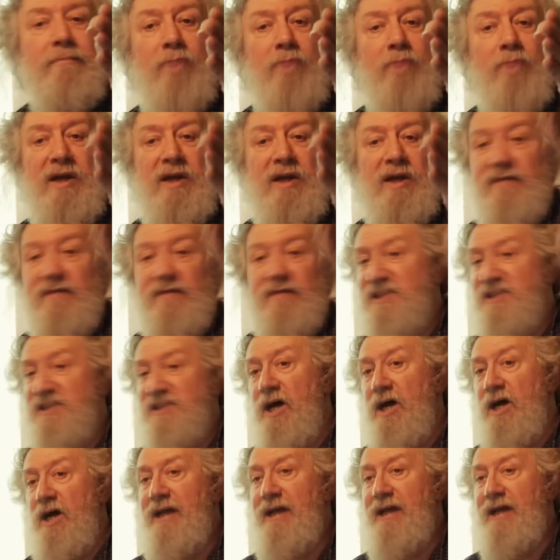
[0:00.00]
point of the
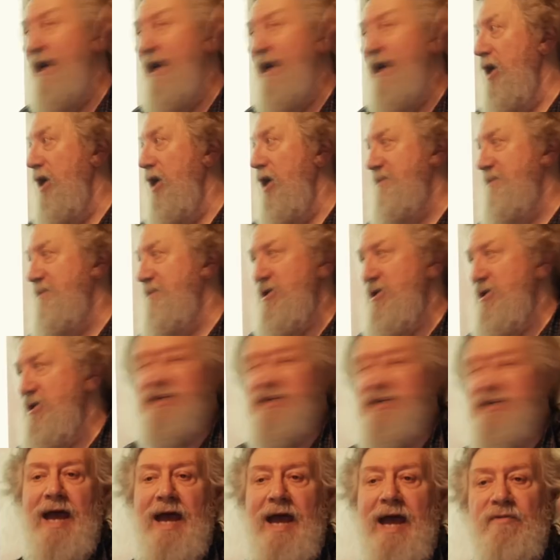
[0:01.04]
sun at an auspicious
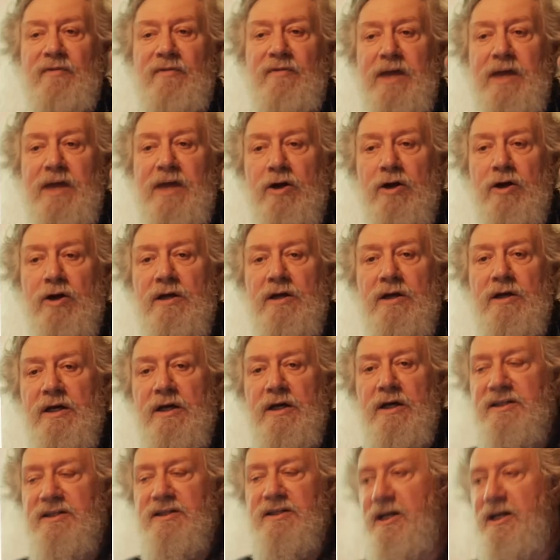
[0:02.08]
time of year,
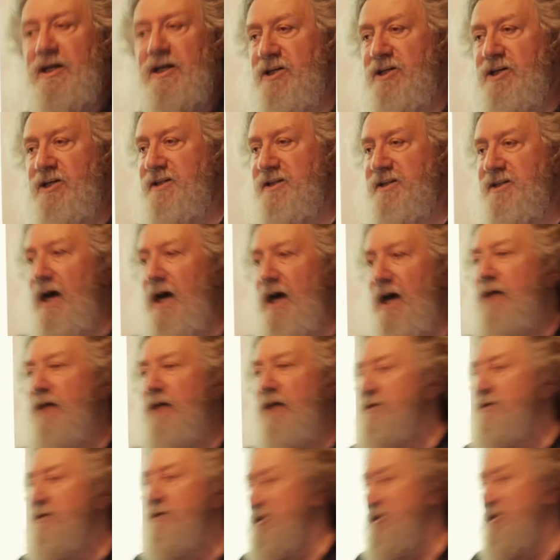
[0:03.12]
such as
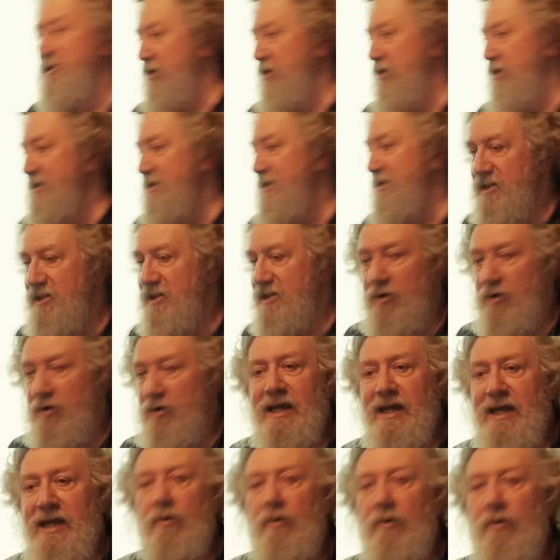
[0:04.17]
the solstices or the
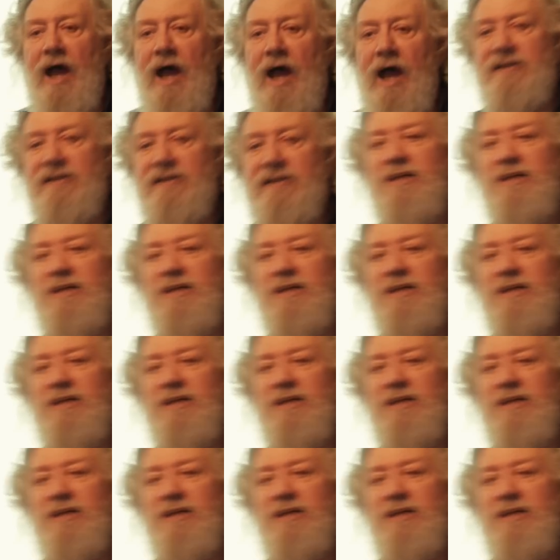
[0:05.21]
equinoxes.